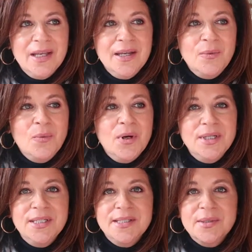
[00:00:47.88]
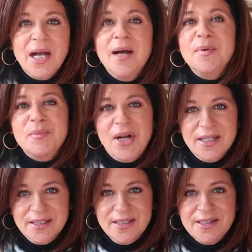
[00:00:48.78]
it was common
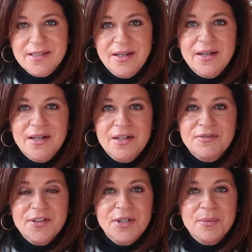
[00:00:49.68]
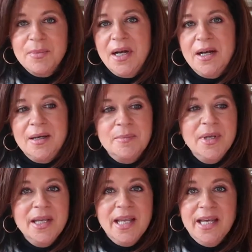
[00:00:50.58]
practice for your mom,
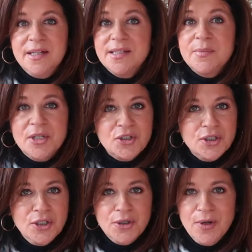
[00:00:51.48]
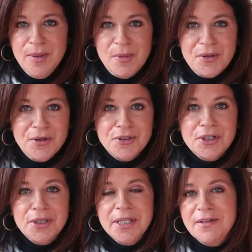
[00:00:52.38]
and especially your grandmother, to
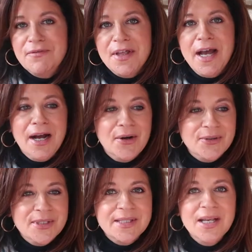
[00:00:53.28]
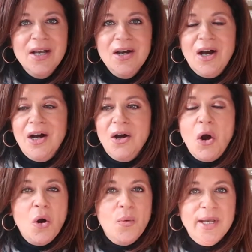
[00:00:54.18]
leave the house
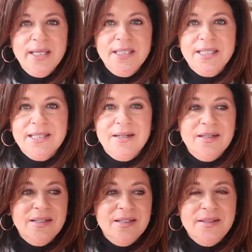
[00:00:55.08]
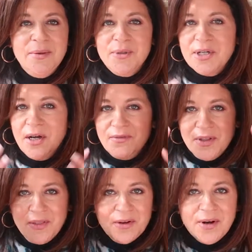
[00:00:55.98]
always. They would
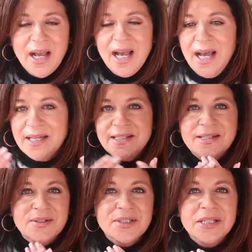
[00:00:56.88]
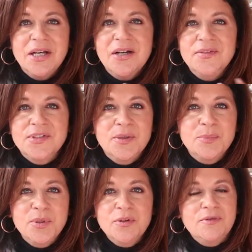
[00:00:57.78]
covet their hats, their gloves, a
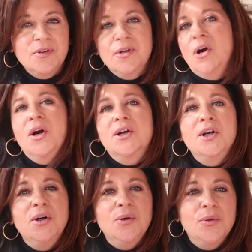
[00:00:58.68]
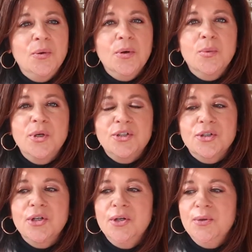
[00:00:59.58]
beautiful car coat or winter
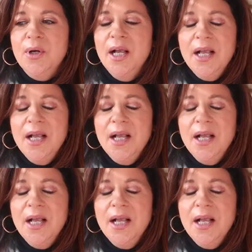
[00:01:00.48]
coat.